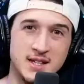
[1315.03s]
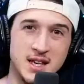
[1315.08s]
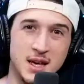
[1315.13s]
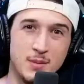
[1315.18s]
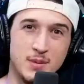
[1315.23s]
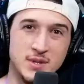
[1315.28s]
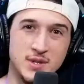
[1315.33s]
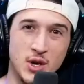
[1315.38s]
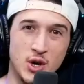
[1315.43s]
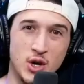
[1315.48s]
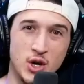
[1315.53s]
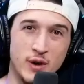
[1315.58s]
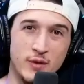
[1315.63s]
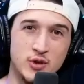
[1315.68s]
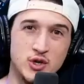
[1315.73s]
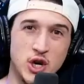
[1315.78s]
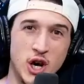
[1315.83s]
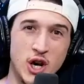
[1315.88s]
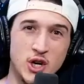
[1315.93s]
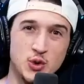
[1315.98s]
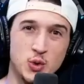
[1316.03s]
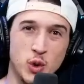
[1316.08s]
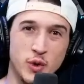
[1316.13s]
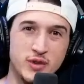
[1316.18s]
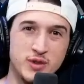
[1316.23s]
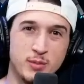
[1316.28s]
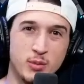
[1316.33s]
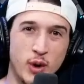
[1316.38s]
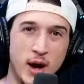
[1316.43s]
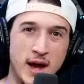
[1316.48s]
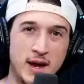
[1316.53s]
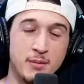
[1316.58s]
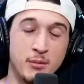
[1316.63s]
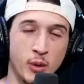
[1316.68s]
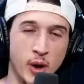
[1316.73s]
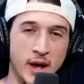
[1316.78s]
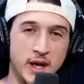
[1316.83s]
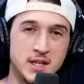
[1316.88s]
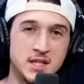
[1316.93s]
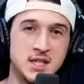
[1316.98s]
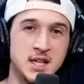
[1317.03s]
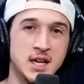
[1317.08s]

episode praline, of Josh Wolf's Brain Breaks.